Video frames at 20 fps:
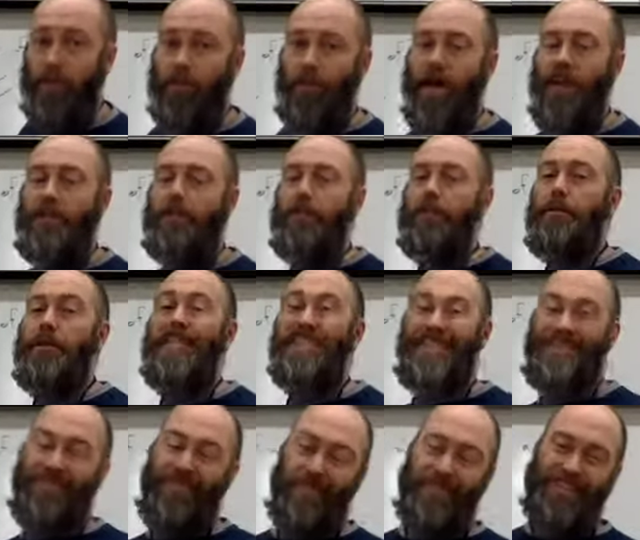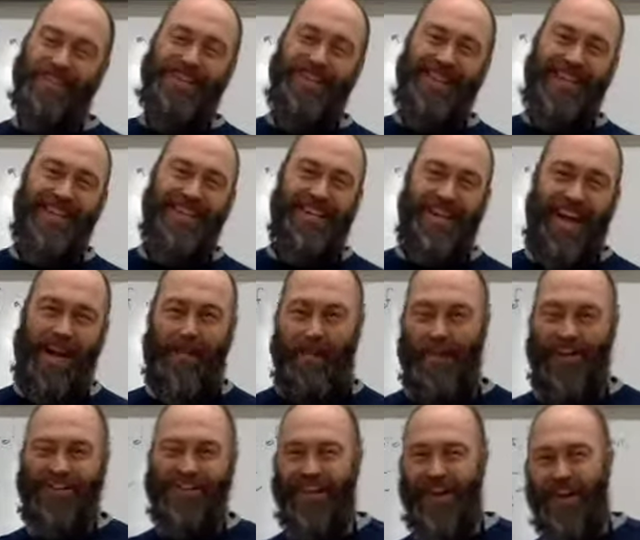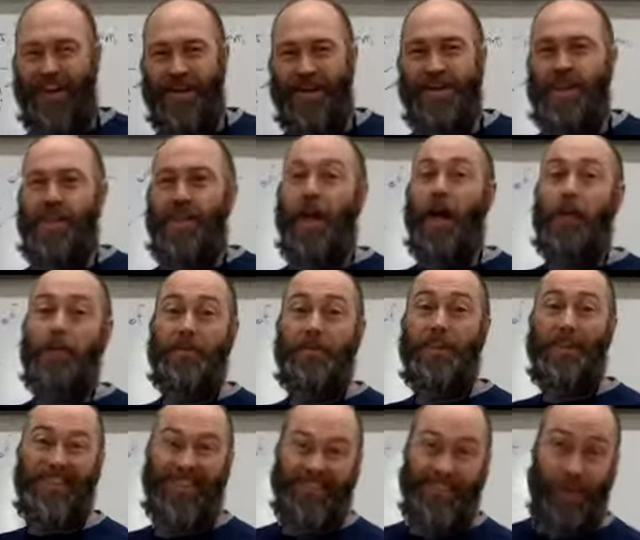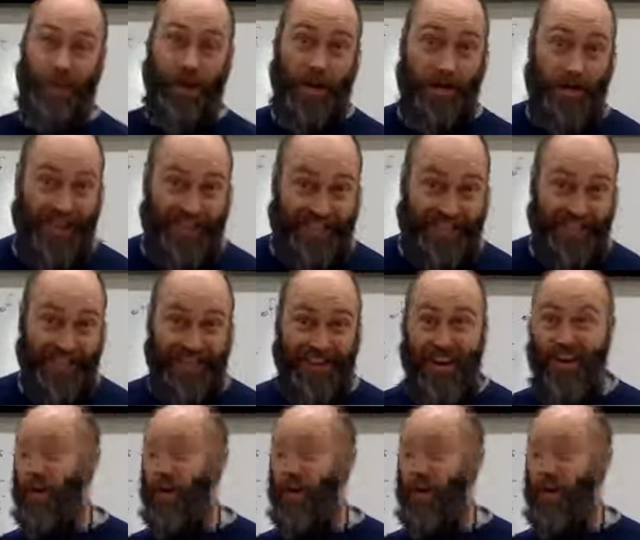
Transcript: Well, actually, listen first, and then you got to pause. Sorry. You don't even know what I'm asking you to